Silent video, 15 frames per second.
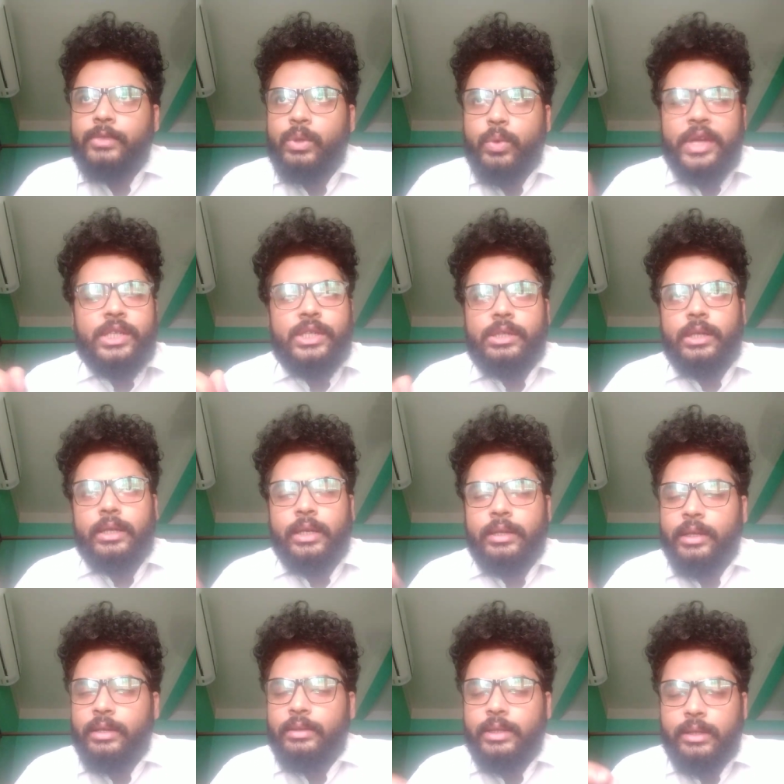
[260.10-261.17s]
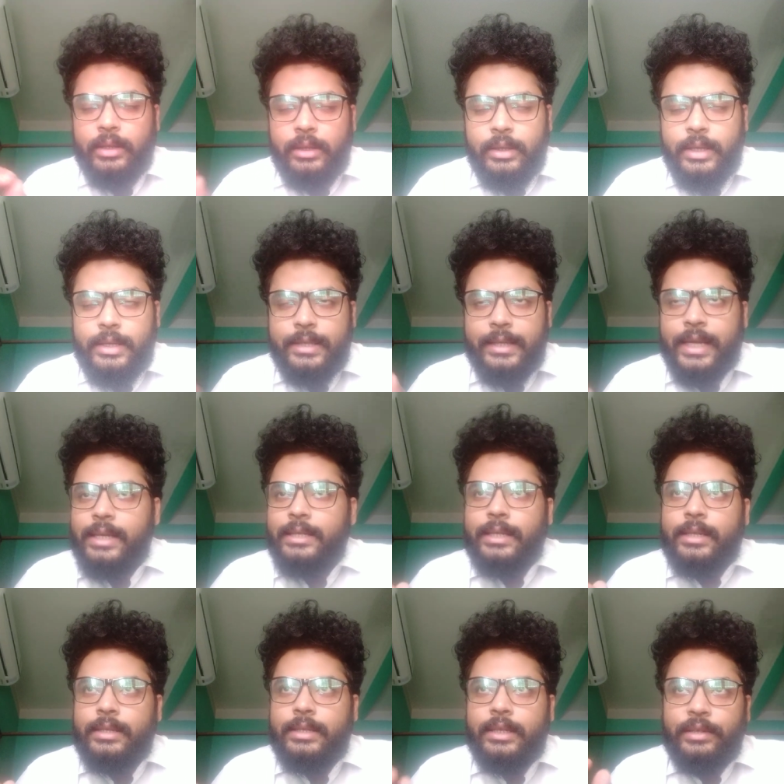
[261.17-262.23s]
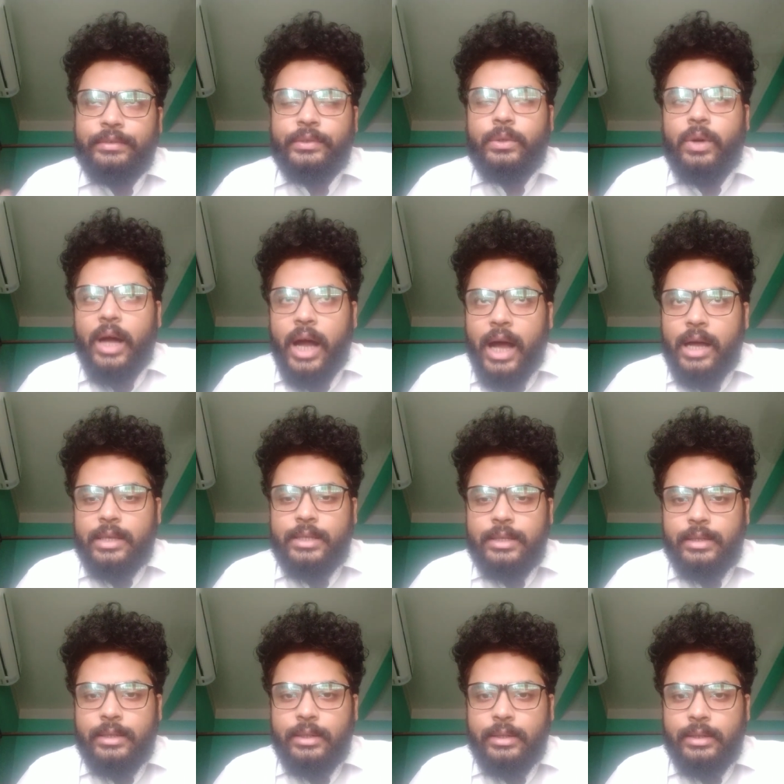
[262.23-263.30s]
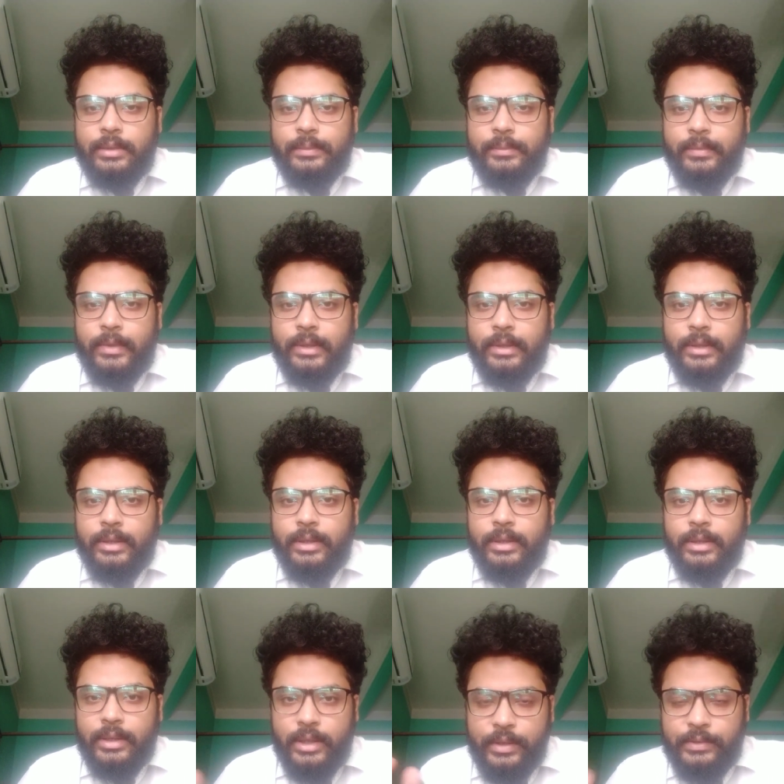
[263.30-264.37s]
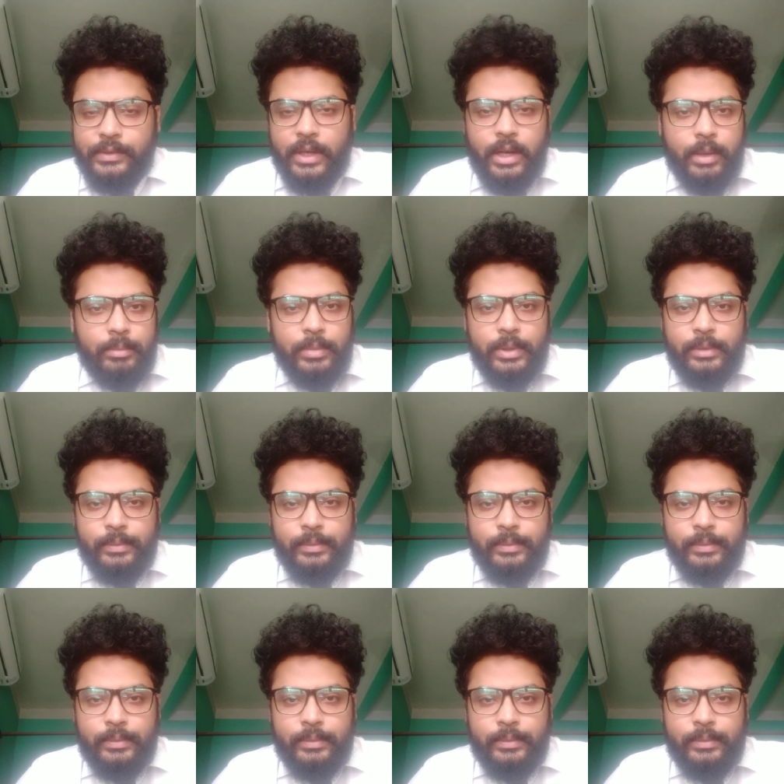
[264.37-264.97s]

question in, in, in this sentence if you ask the verb